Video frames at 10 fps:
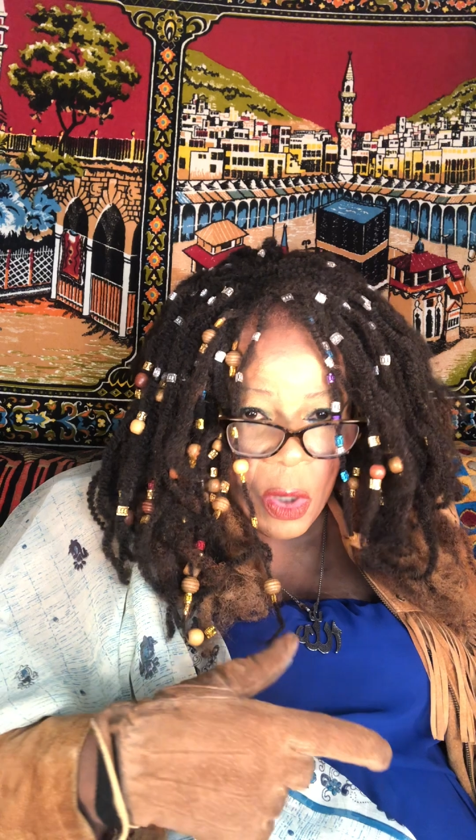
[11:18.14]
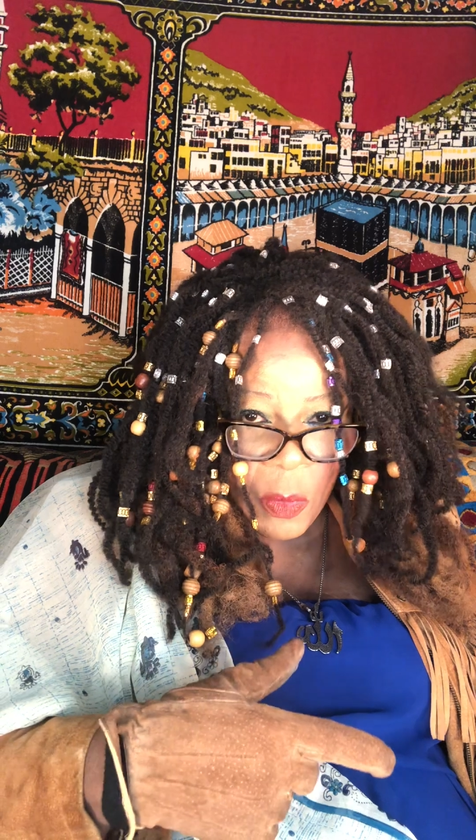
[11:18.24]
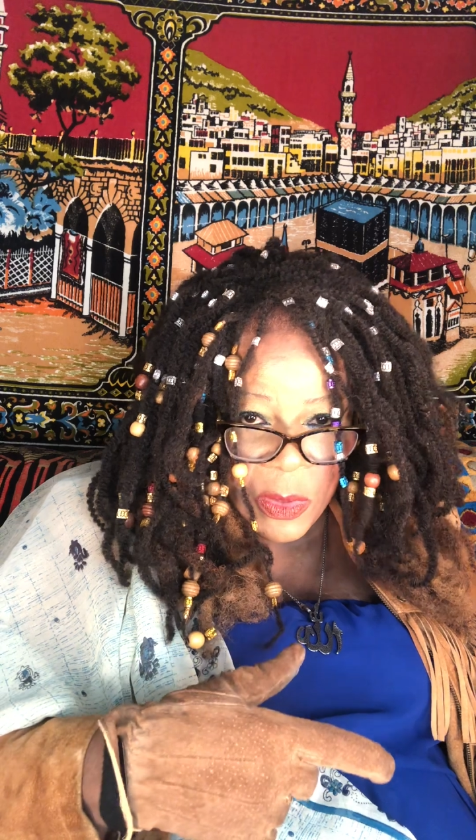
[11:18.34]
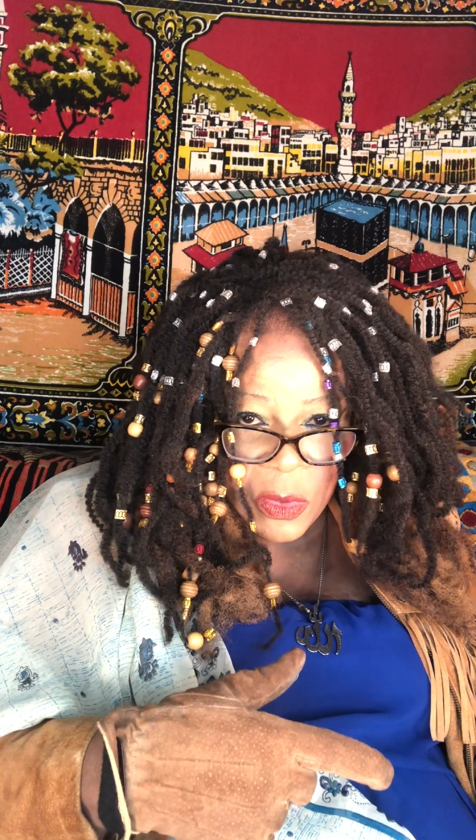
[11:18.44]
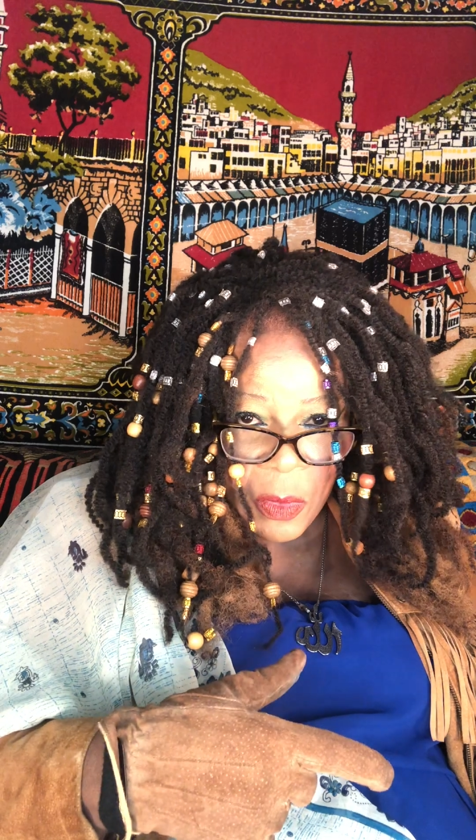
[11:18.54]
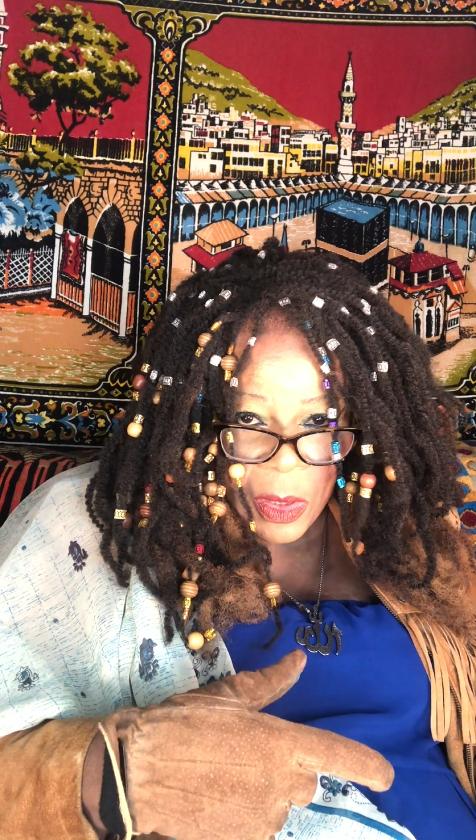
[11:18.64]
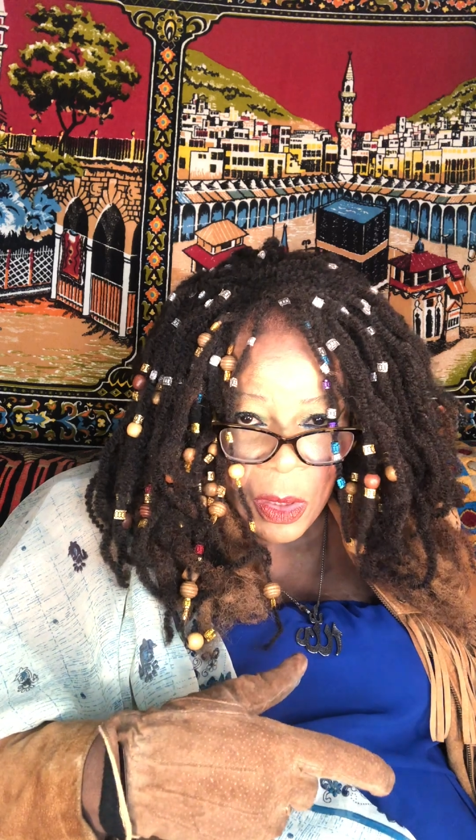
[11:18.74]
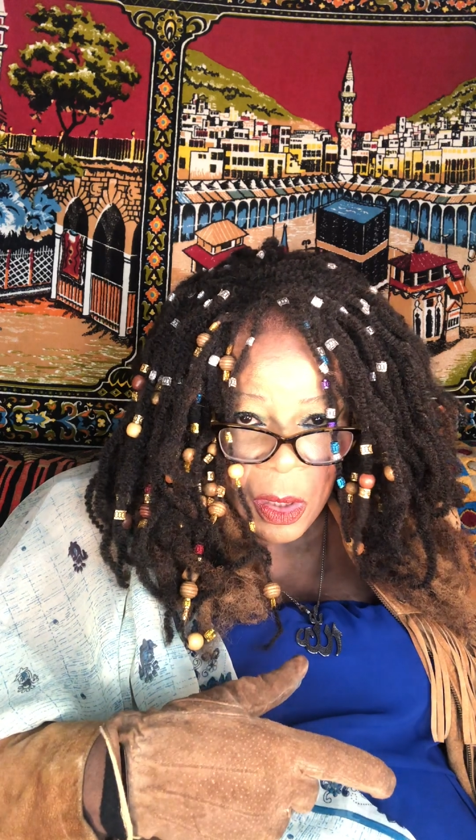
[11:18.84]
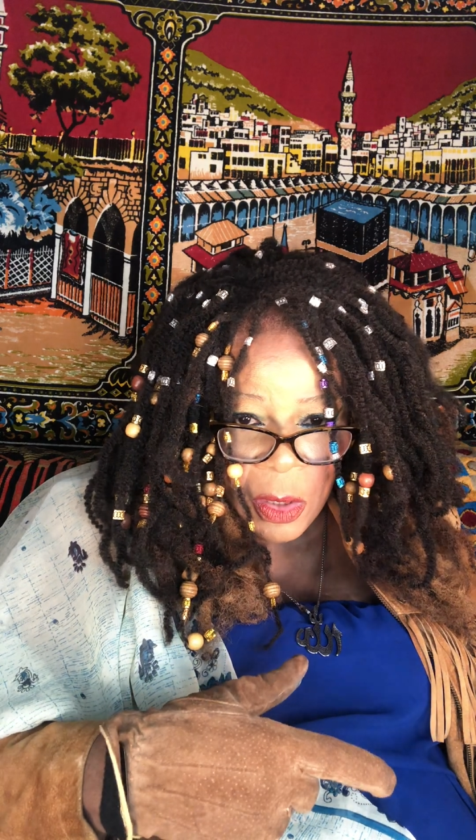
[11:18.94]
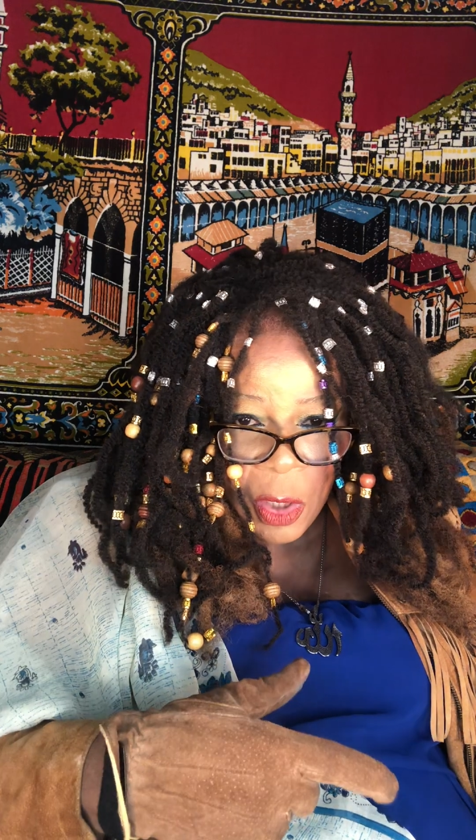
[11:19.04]
what's going
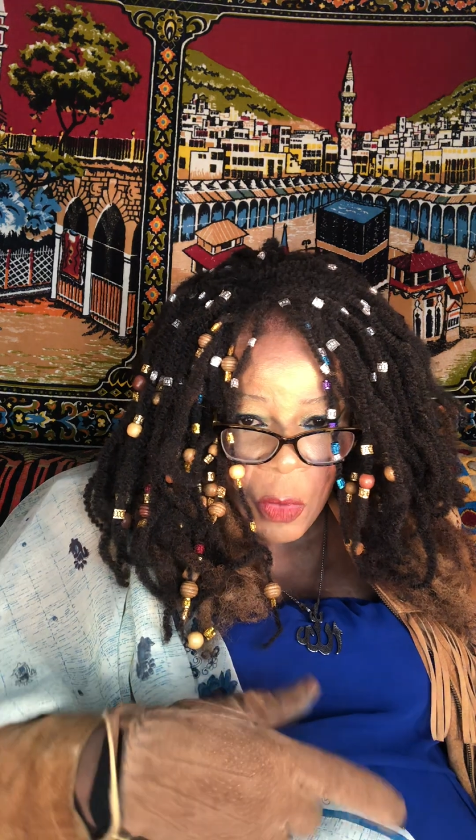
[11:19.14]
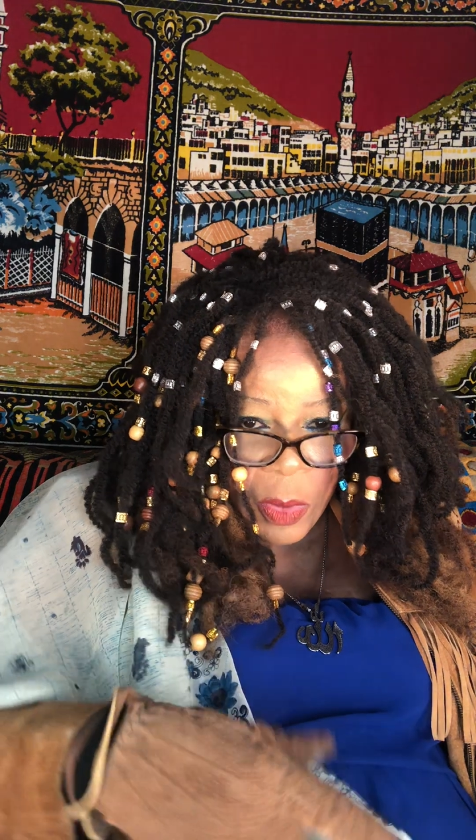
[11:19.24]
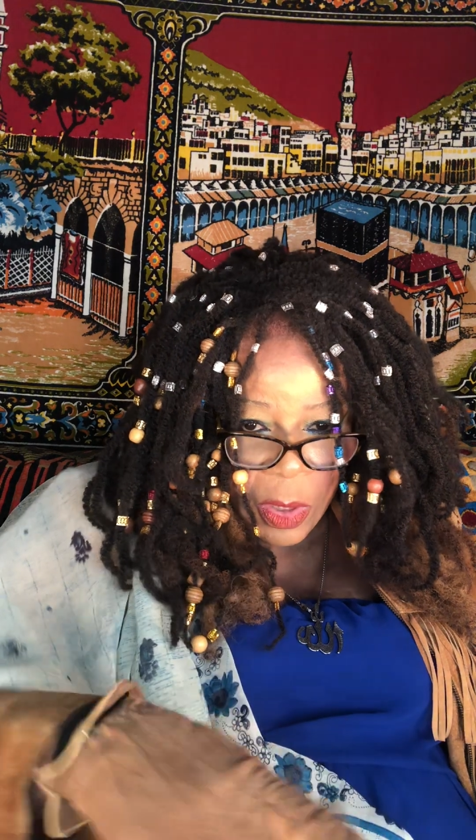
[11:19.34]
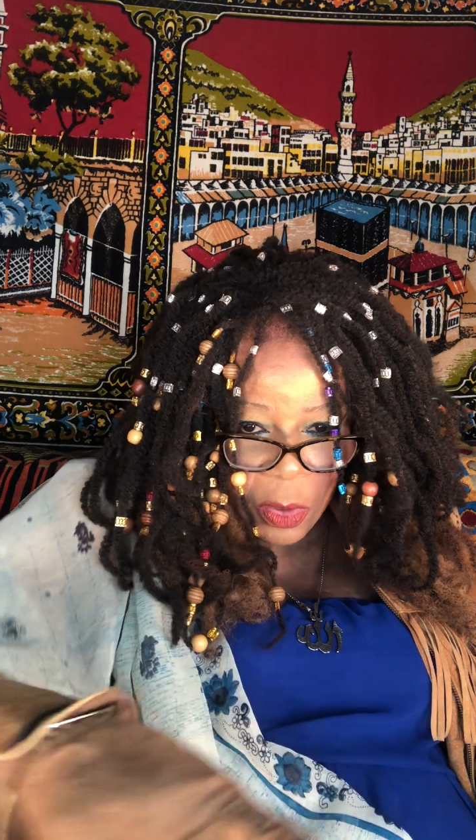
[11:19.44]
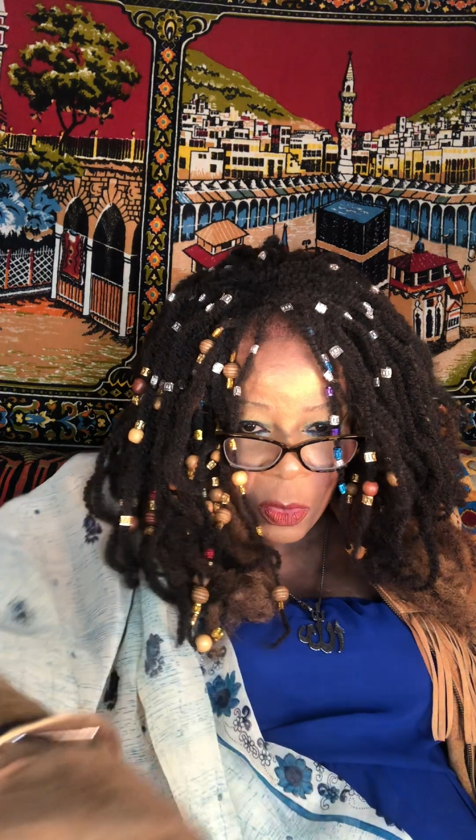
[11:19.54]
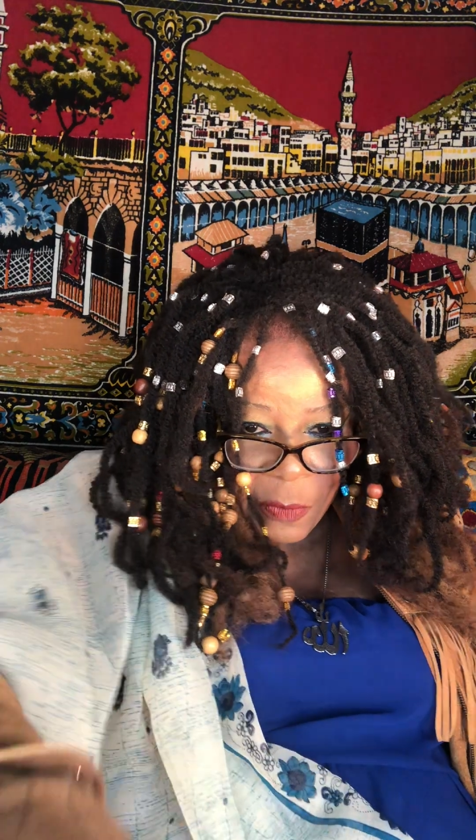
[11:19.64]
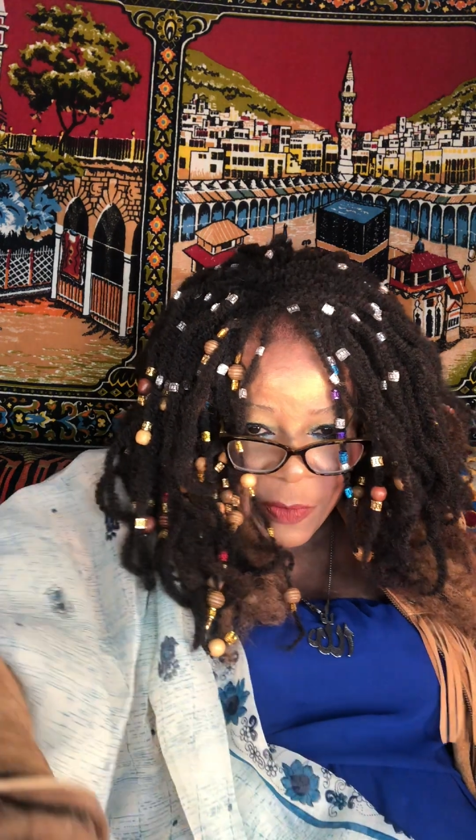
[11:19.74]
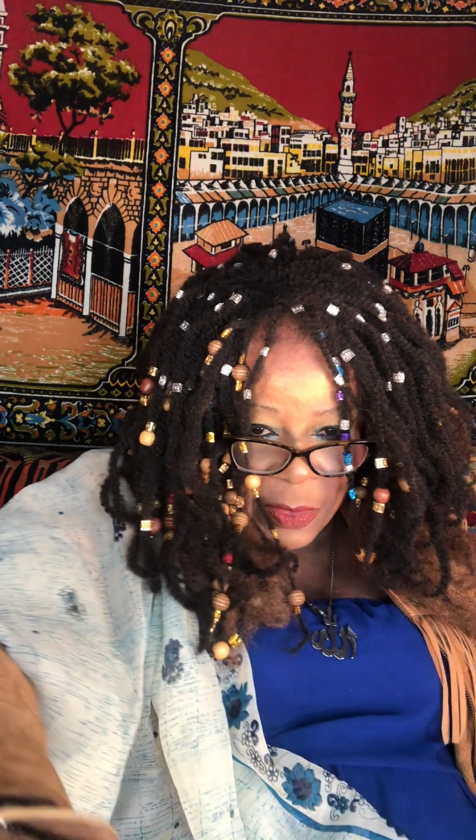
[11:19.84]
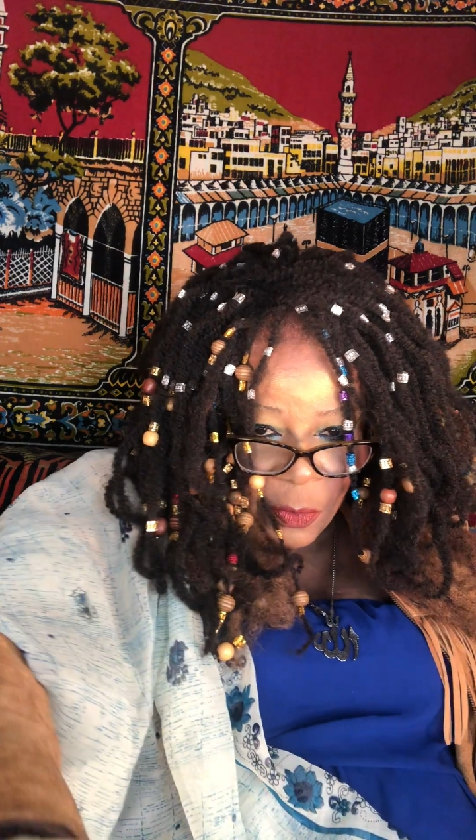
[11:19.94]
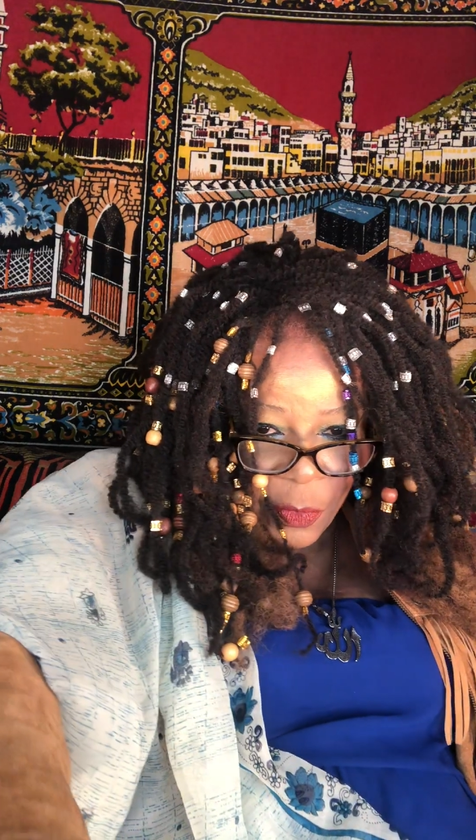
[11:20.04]
on. We're going to go to
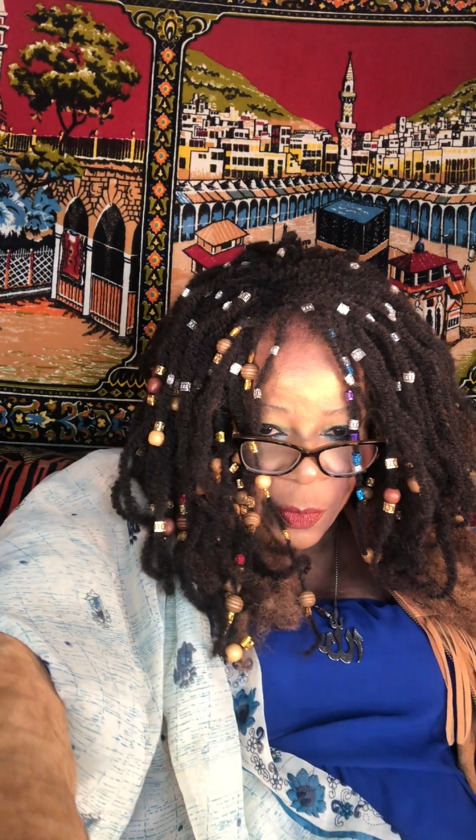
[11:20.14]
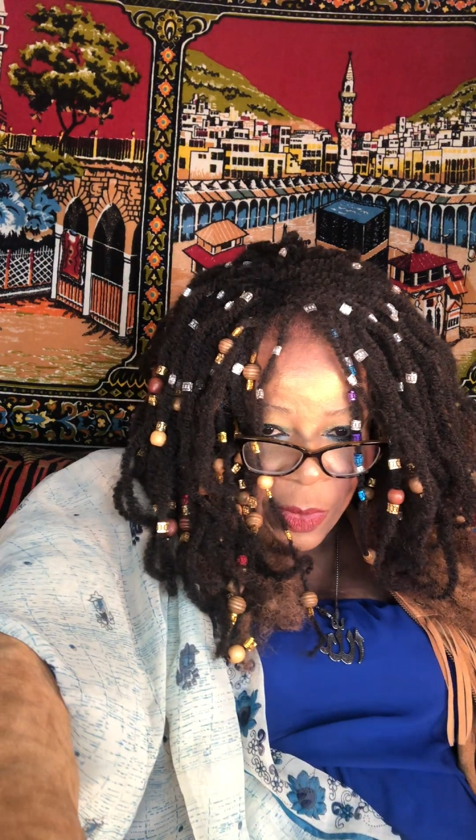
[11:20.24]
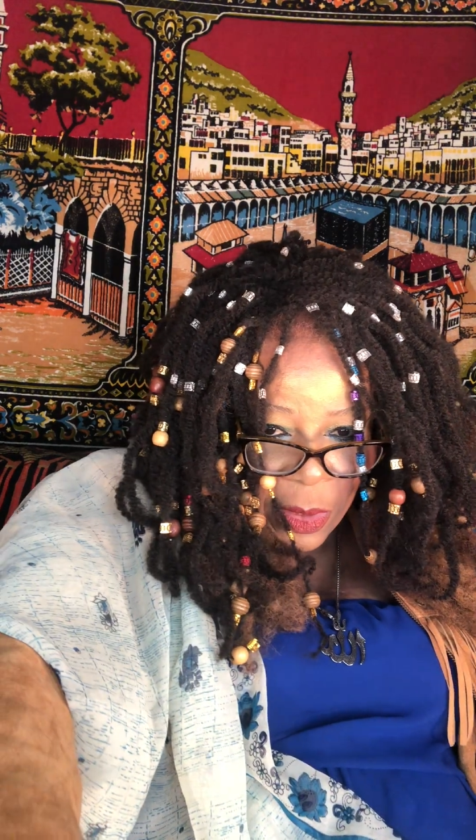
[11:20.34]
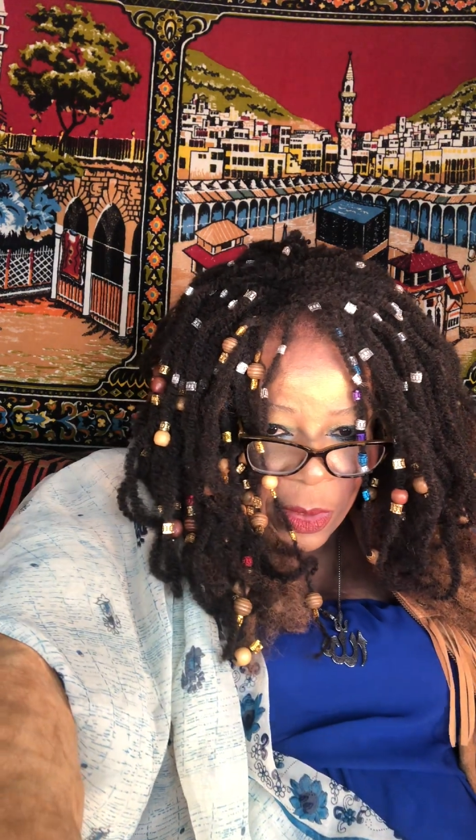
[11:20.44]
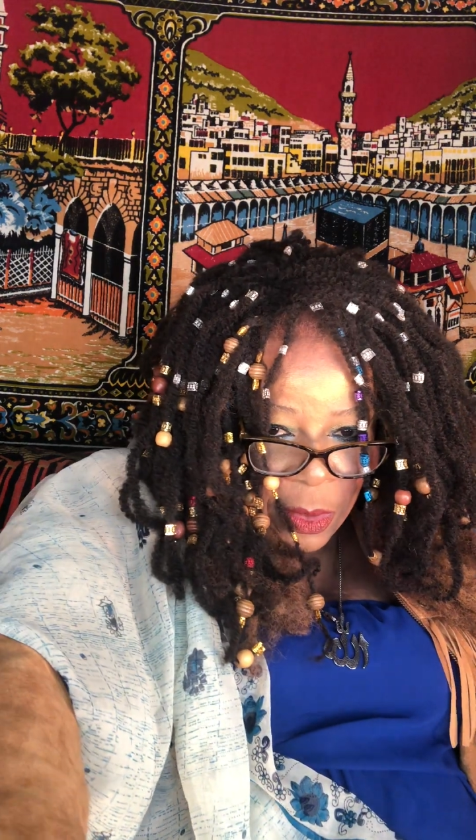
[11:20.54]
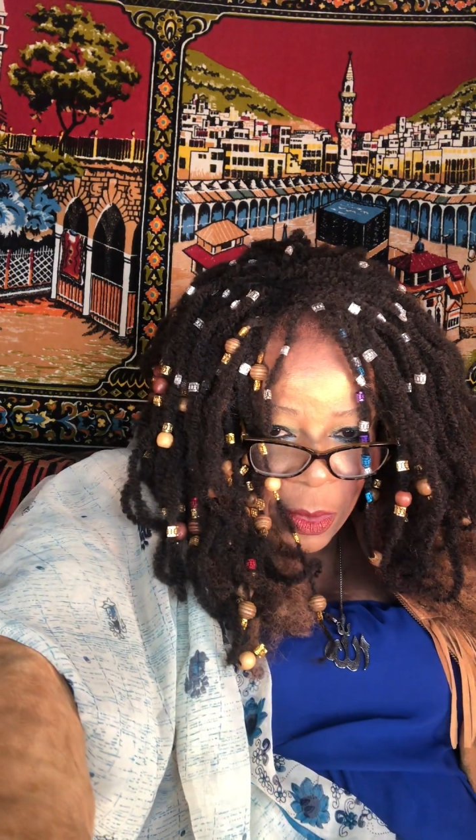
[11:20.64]
video 3.